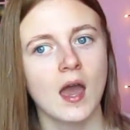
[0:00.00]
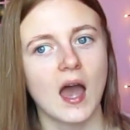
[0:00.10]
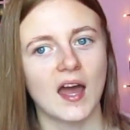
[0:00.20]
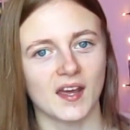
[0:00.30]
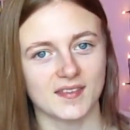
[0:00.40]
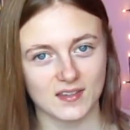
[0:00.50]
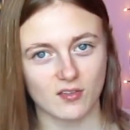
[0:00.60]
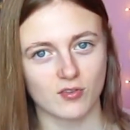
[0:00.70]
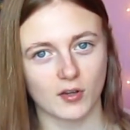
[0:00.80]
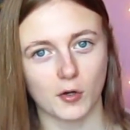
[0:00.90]
and I did
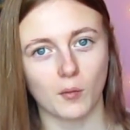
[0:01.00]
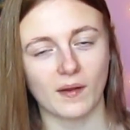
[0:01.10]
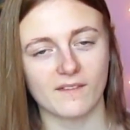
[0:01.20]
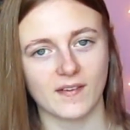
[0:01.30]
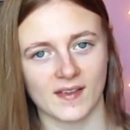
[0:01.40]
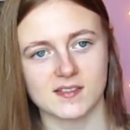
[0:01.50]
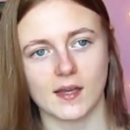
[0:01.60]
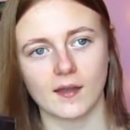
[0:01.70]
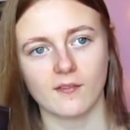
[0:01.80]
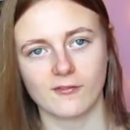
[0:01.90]
struggle with things
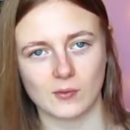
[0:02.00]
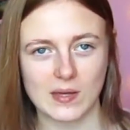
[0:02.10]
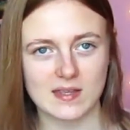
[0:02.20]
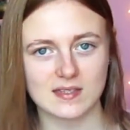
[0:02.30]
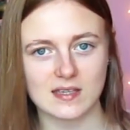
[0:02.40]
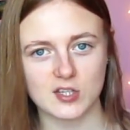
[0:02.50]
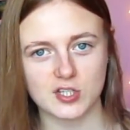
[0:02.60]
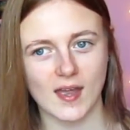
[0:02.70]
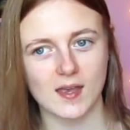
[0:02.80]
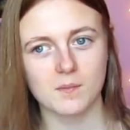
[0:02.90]
like 3D
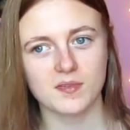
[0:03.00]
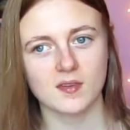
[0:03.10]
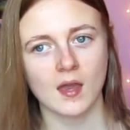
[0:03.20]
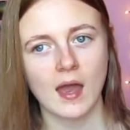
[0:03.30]
shapes